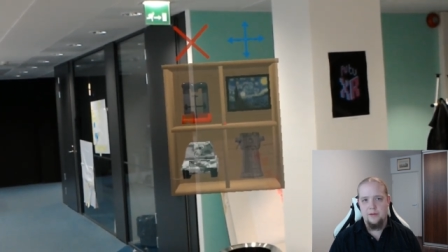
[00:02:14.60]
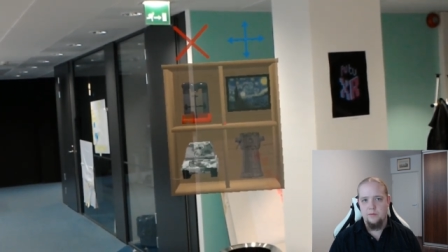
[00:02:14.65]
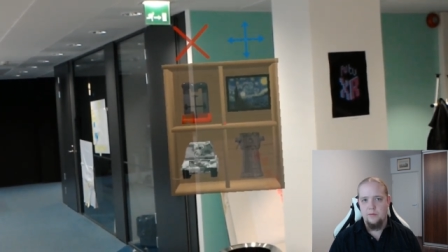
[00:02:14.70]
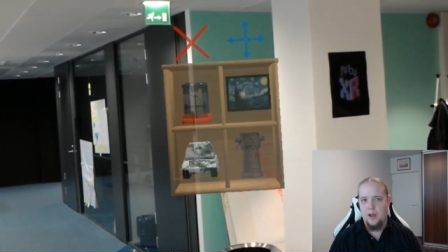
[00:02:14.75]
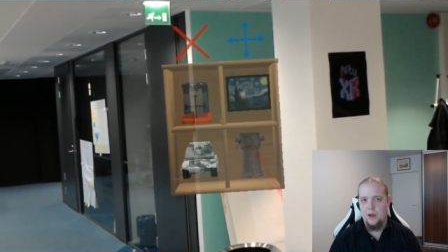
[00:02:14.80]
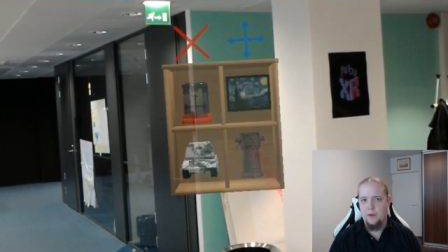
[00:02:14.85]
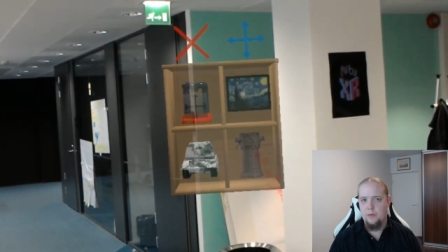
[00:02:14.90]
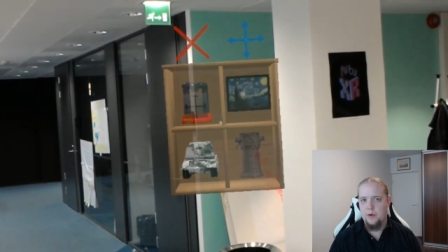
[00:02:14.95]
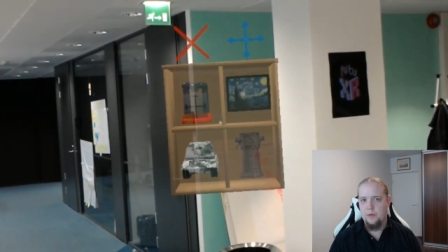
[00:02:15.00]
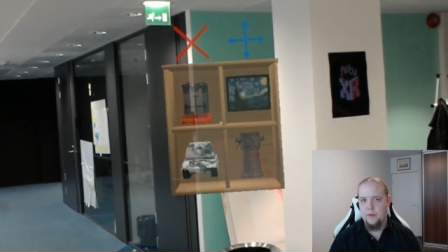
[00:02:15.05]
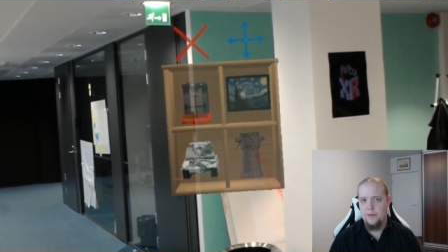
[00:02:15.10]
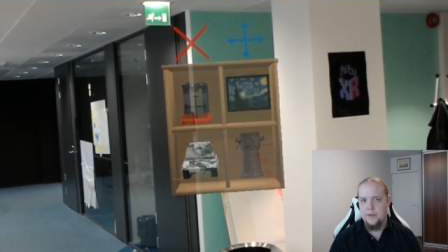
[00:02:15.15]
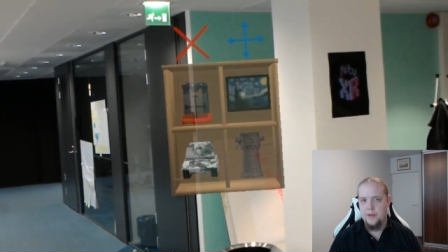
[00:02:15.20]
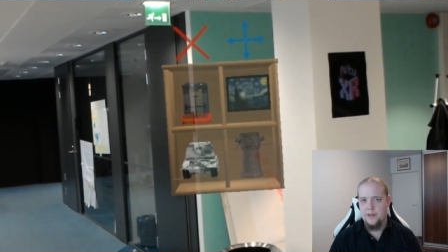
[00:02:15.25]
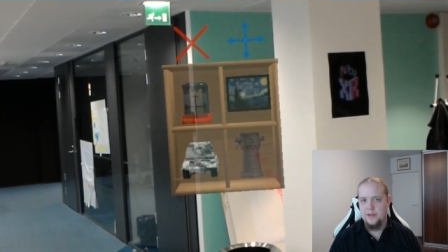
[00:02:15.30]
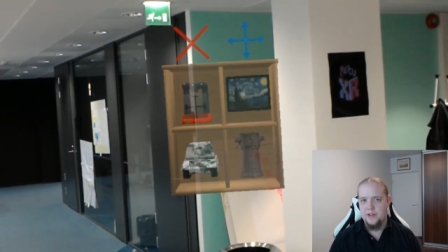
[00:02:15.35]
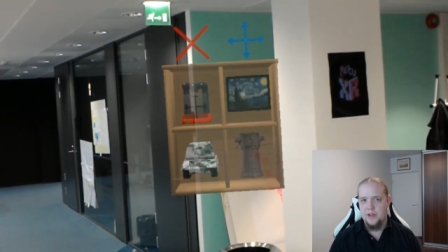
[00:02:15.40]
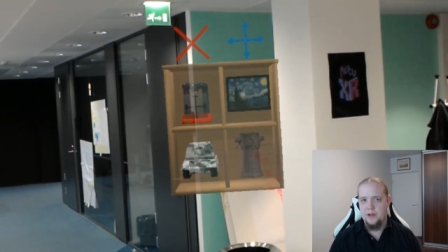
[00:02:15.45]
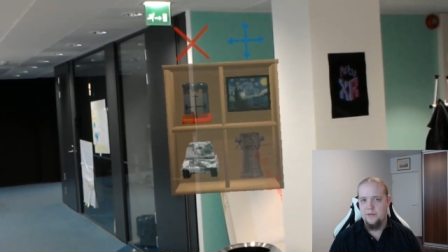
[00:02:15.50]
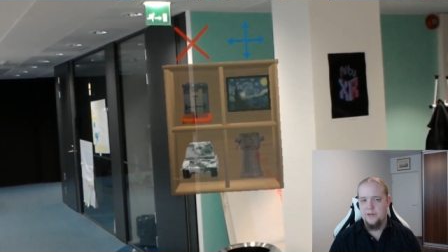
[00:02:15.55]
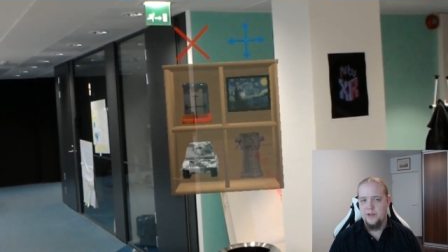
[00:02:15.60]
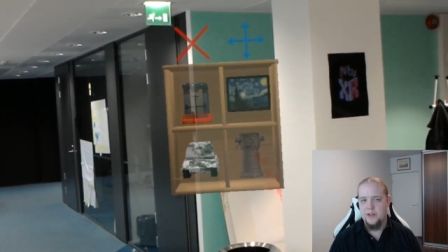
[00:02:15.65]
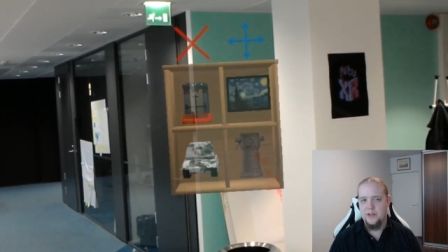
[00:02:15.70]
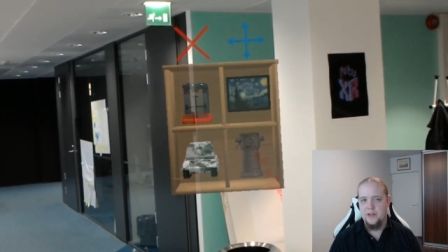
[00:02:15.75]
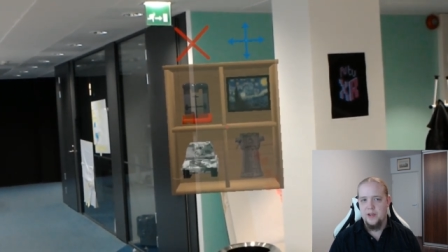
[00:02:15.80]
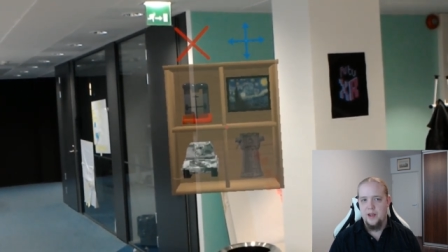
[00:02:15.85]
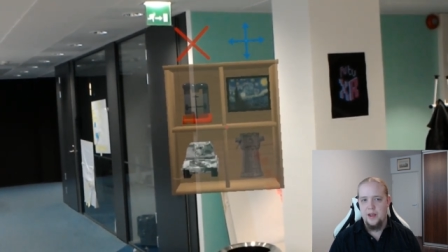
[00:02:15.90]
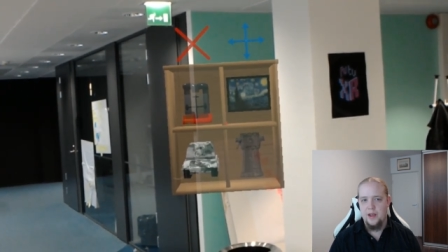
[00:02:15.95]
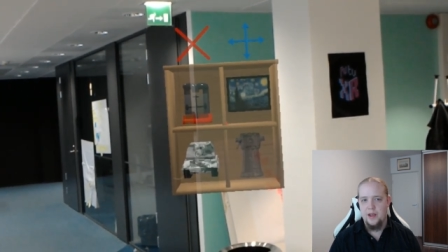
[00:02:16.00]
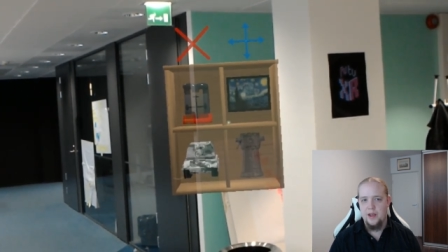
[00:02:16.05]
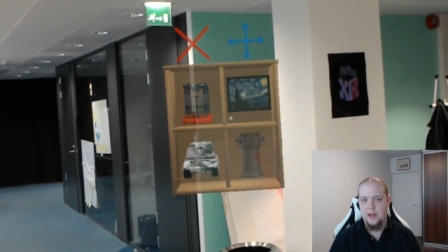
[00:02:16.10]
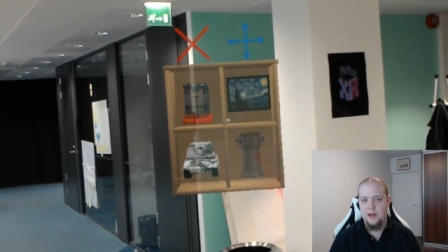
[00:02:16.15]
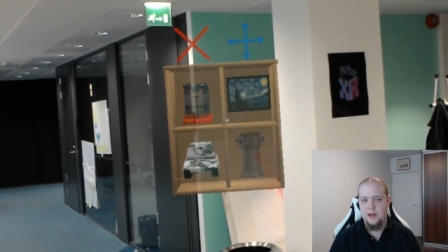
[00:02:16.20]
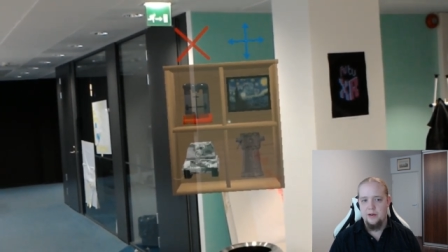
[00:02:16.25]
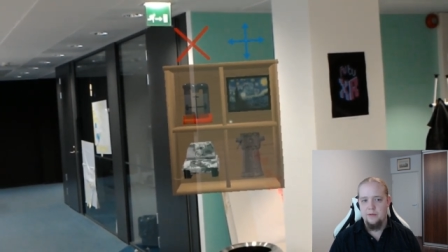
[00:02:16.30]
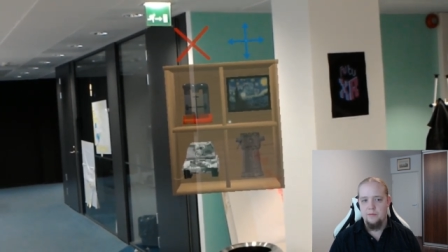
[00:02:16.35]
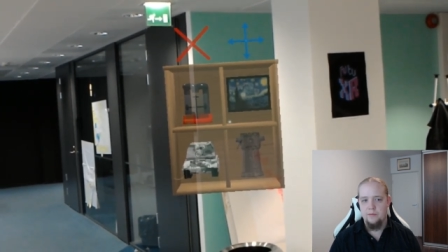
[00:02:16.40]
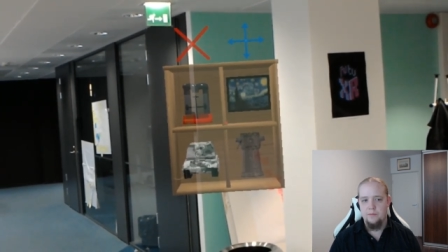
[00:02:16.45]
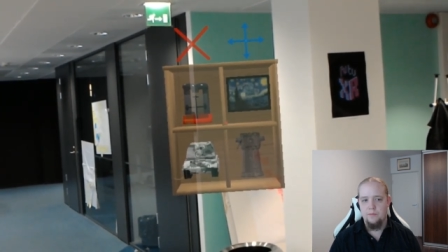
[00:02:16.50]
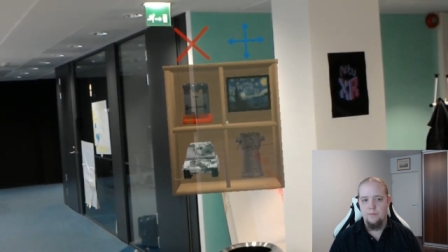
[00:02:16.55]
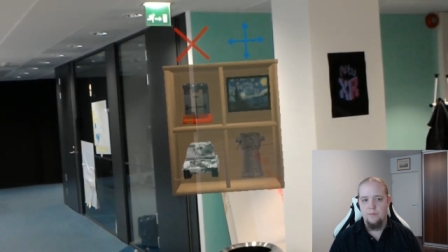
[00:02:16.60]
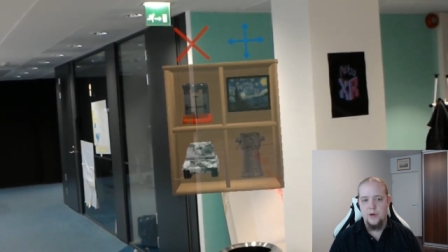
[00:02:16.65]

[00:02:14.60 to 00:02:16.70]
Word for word: went with this kind of design